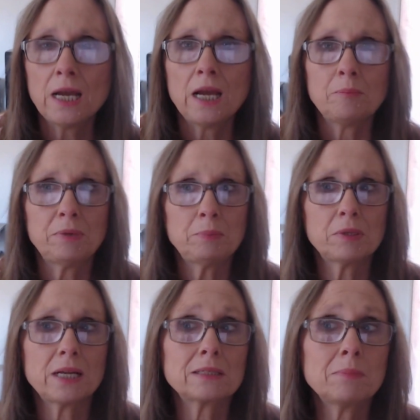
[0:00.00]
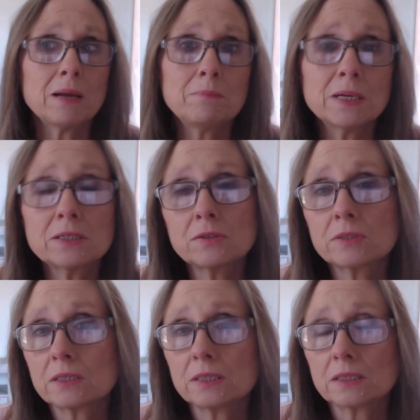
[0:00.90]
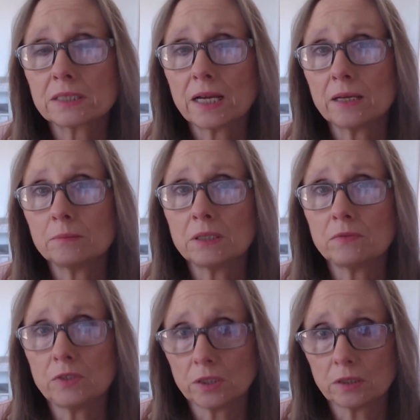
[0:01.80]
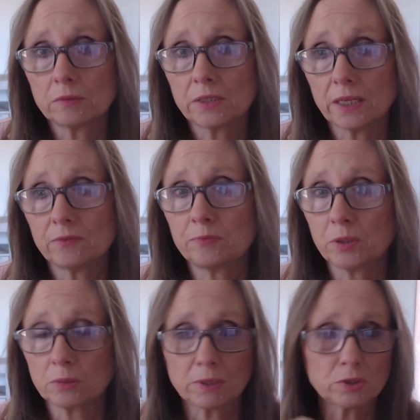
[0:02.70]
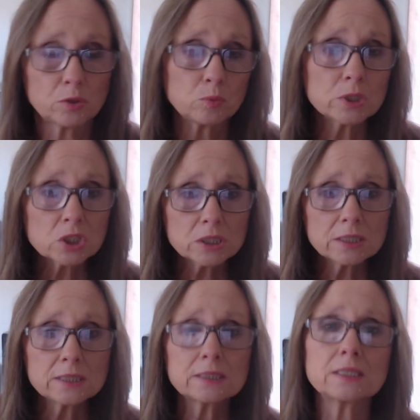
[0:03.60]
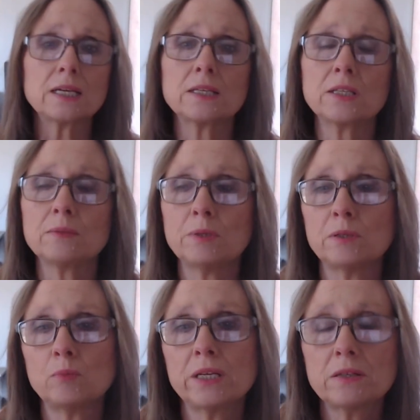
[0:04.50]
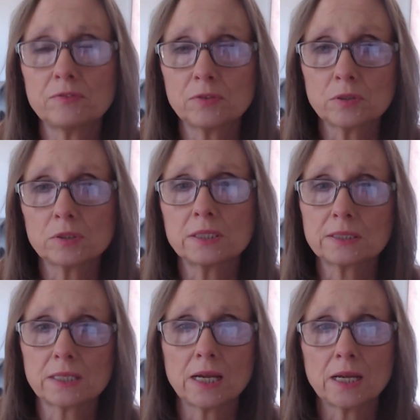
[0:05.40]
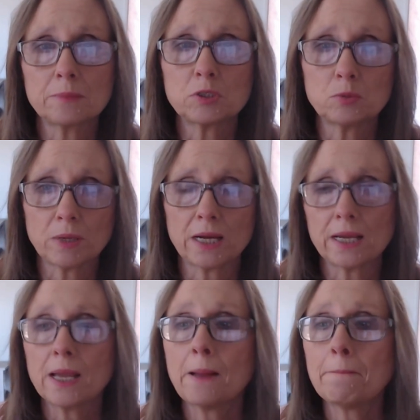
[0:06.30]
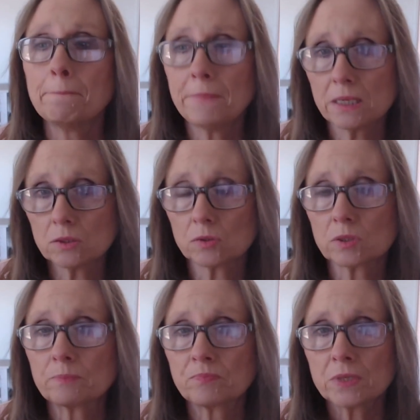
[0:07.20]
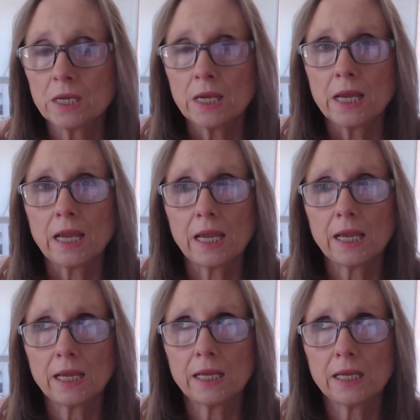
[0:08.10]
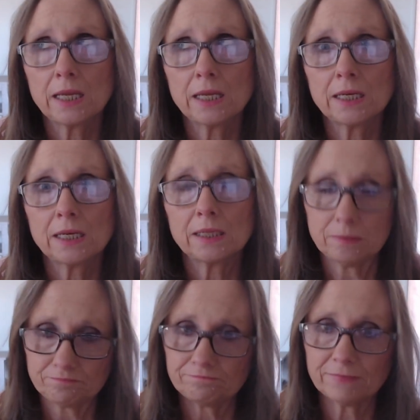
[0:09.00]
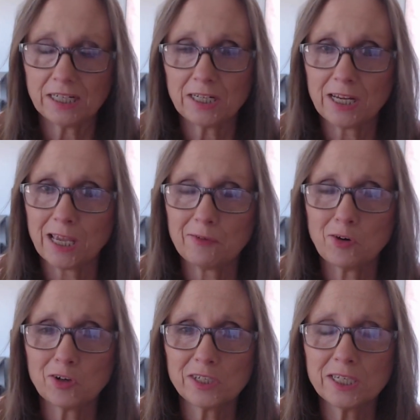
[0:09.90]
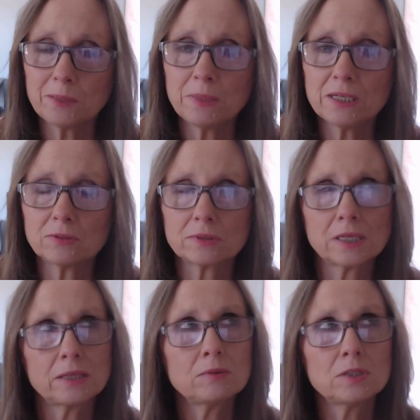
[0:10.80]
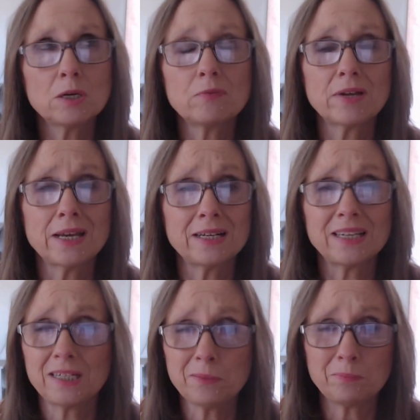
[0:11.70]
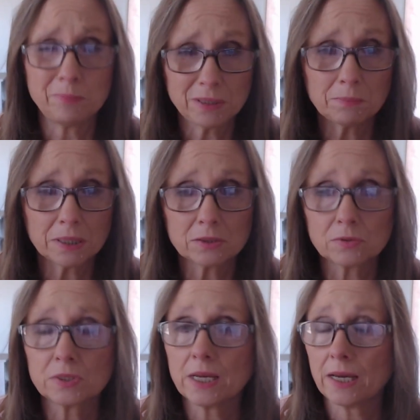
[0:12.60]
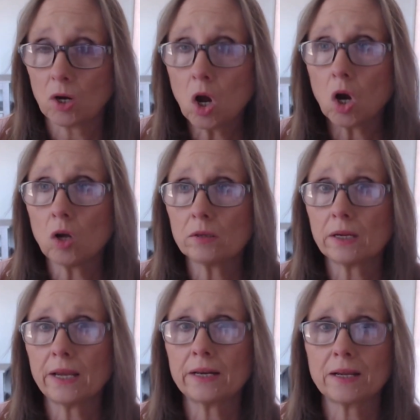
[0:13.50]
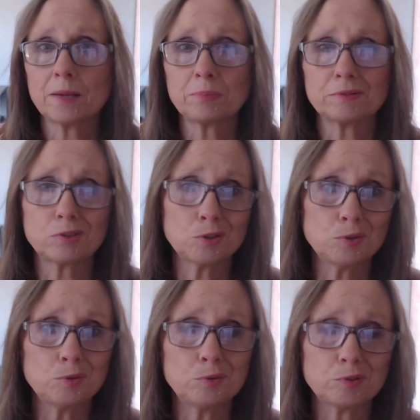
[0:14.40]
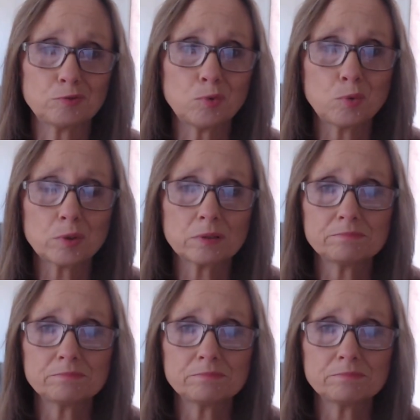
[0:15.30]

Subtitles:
People like to buy bundles at this time of year. They've put them on their wish list, and they've been waiting for this time to buy bundles. And I didn't have hardly any bundles. I don't know if I had any big bundles at all. I had a couple of 2 to 4